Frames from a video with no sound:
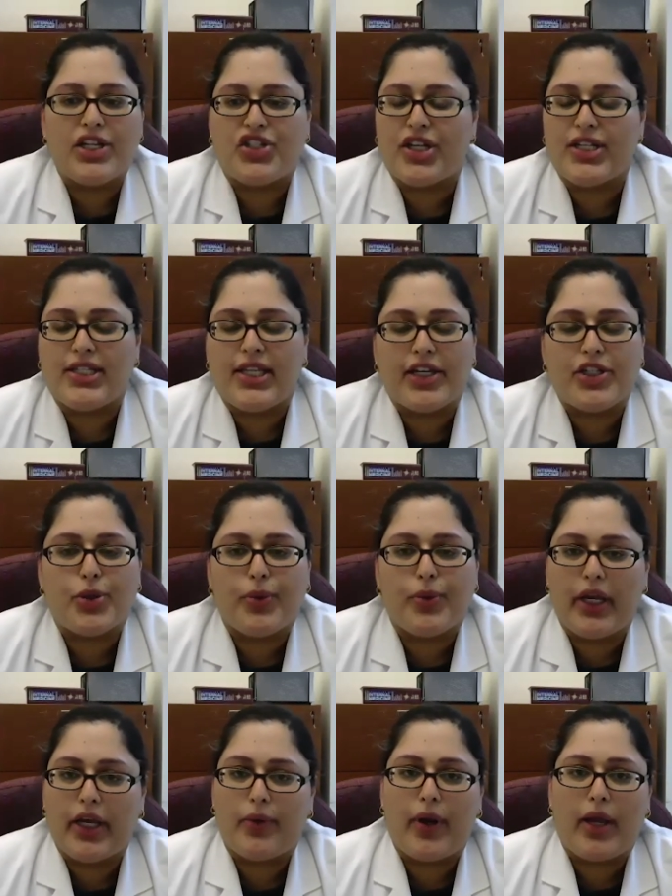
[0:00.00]
just like to
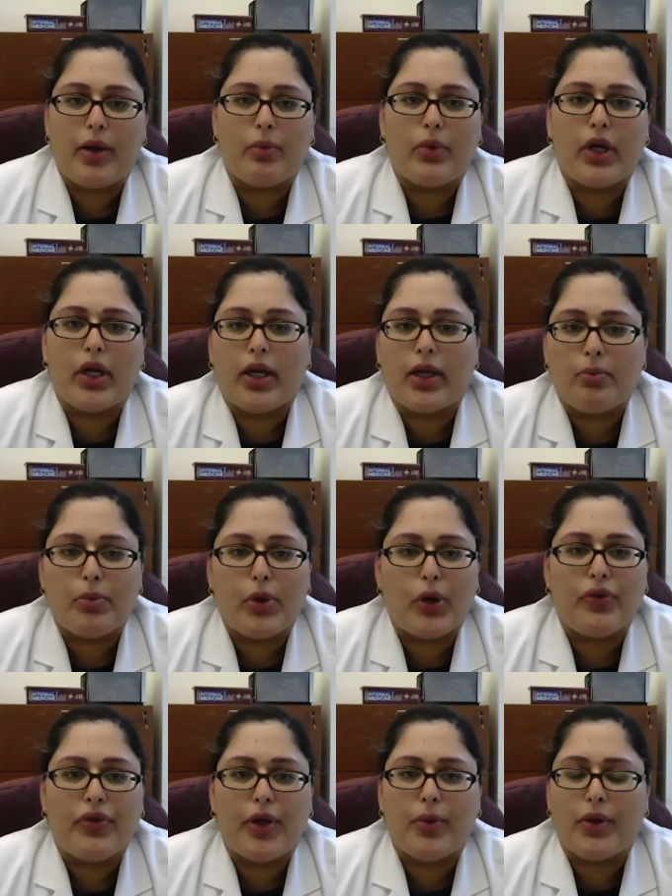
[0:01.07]
reiterate what both
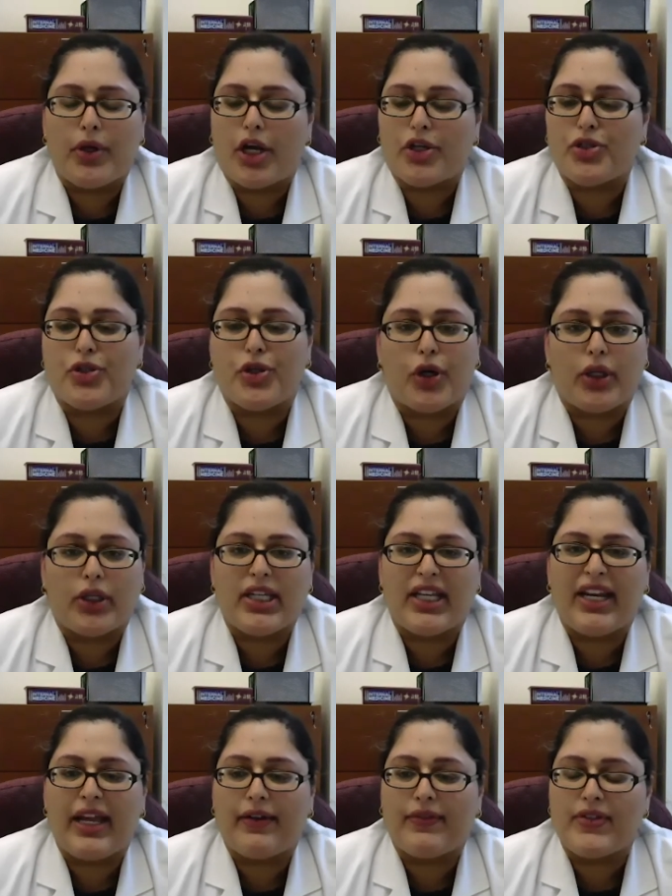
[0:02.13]
you and Dr. Turlington
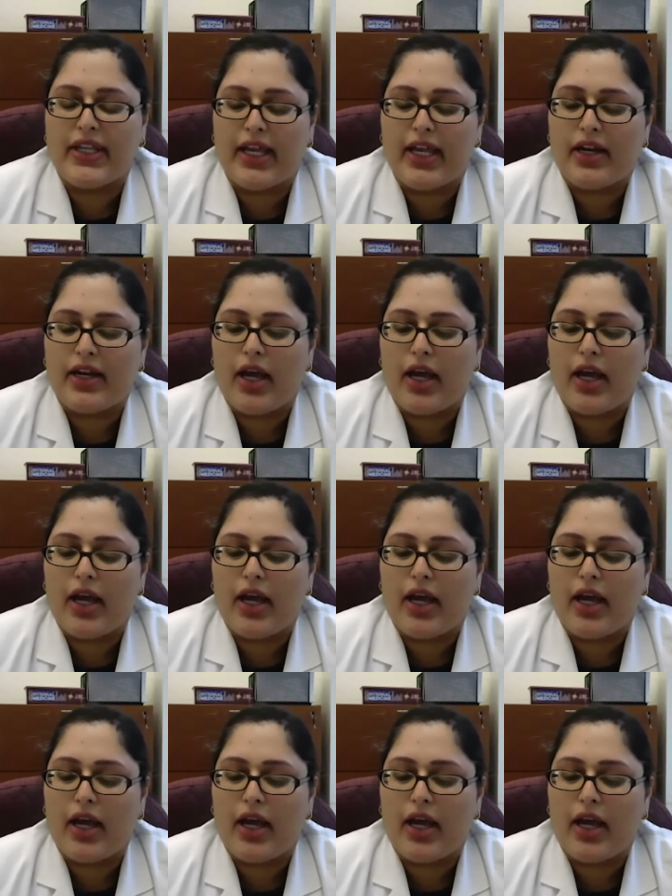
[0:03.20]
have said.